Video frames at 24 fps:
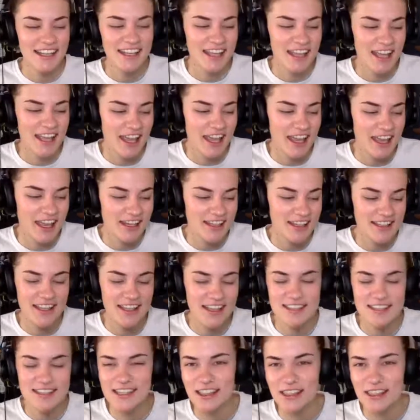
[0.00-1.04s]
and
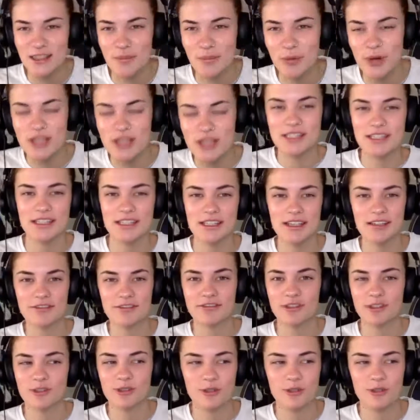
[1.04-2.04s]
it set the precedent for